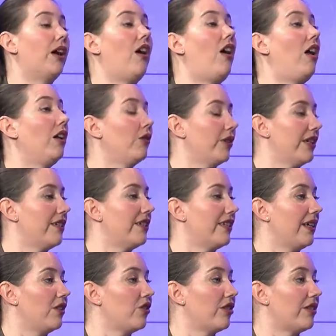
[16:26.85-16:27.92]
all
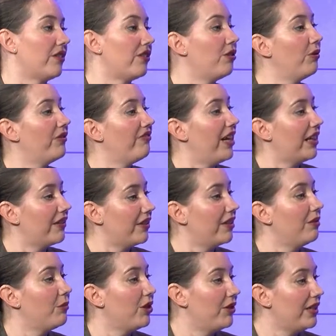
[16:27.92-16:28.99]
organizations, to reflect the
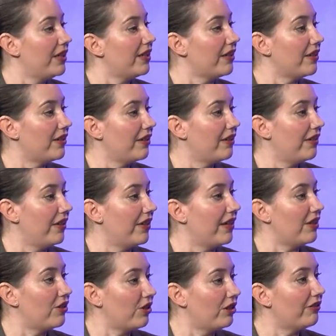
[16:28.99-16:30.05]
communities that
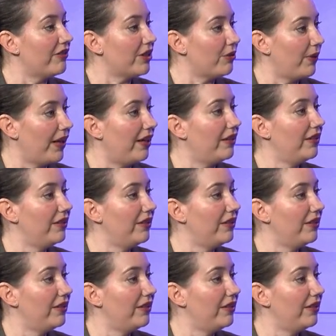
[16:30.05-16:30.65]
they serve as well.